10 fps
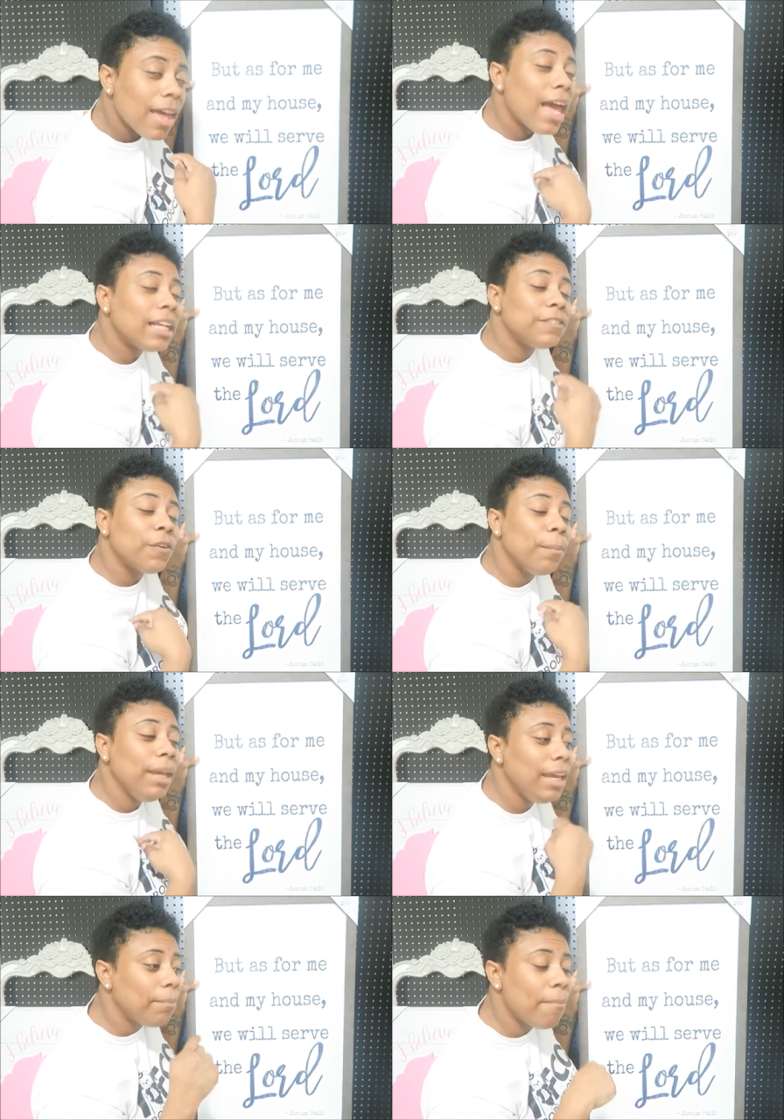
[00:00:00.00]
as for
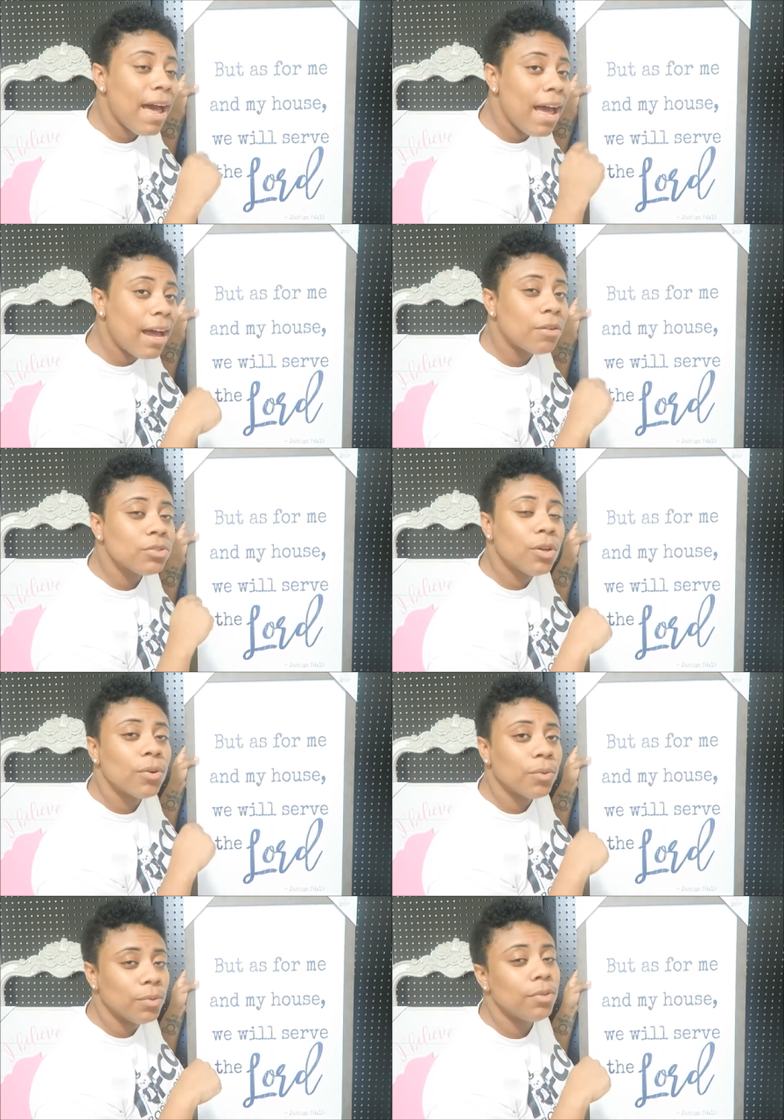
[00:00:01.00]
me and my
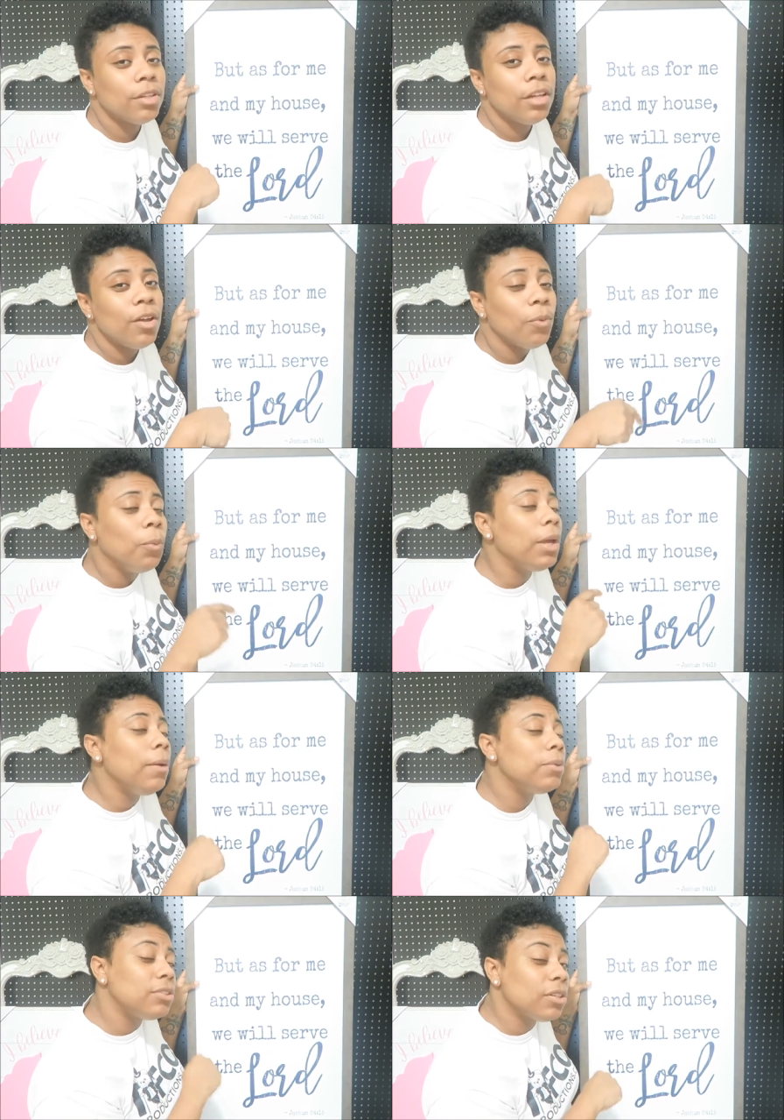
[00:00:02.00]
household, we
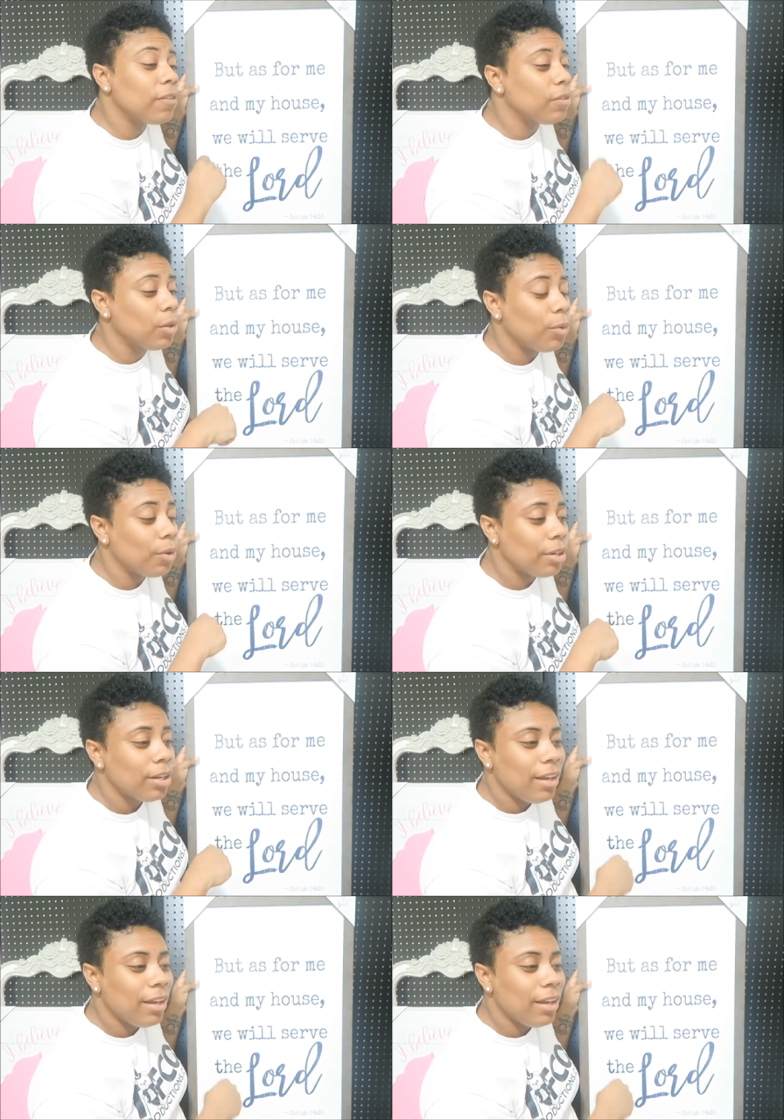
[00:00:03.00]
will serve the Lord.